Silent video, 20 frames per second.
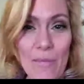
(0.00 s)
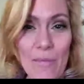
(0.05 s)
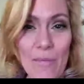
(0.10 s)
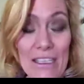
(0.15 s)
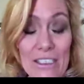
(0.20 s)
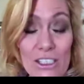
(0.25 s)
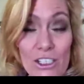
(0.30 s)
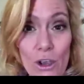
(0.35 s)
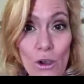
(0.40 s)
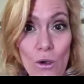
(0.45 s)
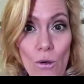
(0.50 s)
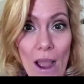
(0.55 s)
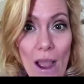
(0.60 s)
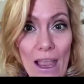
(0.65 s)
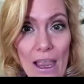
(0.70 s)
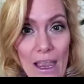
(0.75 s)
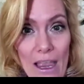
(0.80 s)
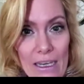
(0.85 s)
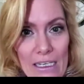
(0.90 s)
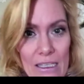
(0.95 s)
so I
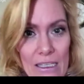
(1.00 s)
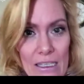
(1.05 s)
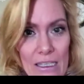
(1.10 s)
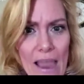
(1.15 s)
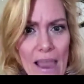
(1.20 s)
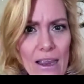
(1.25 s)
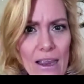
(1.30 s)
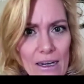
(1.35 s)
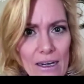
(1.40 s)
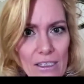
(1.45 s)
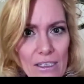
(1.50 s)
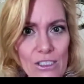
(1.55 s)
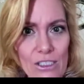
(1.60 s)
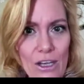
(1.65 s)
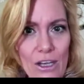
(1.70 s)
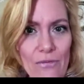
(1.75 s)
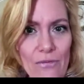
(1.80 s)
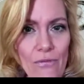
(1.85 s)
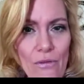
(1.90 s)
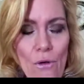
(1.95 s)
did that kind of stuff
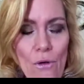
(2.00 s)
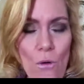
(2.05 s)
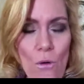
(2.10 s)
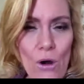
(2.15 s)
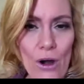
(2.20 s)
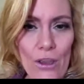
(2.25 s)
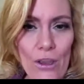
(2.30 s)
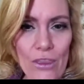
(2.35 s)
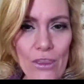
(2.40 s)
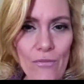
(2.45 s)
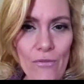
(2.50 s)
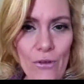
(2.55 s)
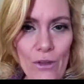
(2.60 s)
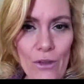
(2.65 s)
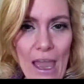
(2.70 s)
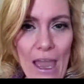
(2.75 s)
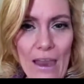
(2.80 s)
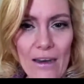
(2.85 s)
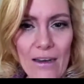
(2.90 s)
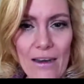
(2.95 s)
for that
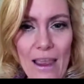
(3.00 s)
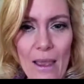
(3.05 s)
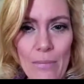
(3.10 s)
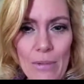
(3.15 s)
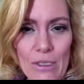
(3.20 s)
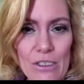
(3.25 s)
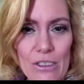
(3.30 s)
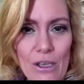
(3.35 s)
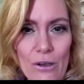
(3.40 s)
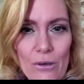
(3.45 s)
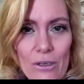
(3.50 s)
episode.